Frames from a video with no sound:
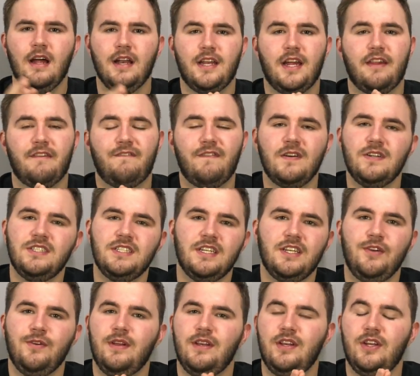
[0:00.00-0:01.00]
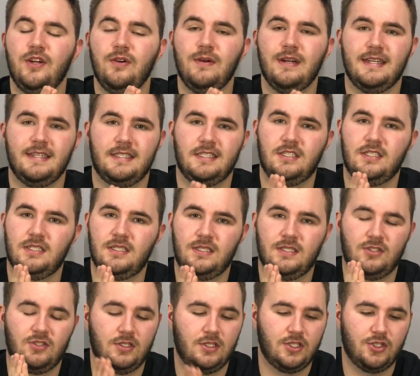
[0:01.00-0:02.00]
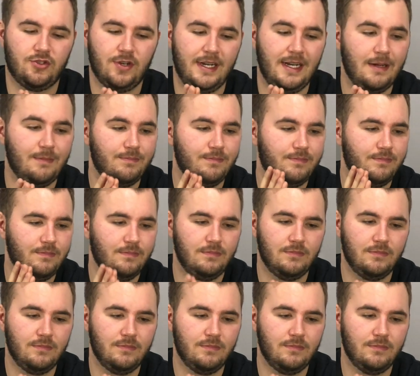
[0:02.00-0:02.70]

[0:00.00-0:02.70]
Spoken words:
Now, the first thing you can do is straight up